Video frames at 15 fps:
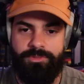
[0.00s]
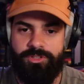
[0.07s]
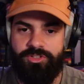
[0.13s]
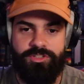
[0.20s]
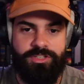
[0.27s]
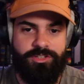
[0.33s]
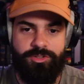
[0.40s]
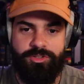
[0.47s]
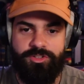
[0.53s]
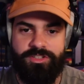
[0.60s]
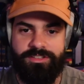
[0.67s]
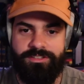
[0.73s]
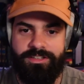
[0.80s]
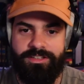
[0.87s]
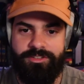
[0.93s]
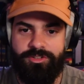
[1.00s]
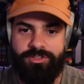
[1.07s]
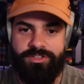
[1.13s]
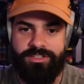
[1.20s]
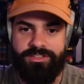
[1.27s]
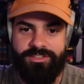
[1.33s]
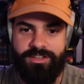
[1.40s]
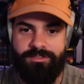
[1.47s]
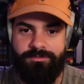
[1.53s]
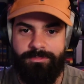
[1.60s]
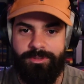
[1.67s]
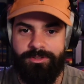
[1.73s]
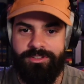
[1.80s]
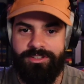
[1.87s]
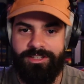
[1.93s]
Just interesting stuff
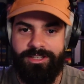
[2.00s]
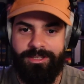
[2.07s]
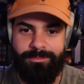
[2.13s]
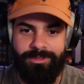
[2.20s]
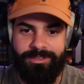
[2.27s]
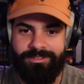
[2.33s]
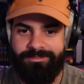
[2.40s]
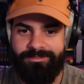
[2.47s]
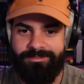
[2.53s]
building up, yeah.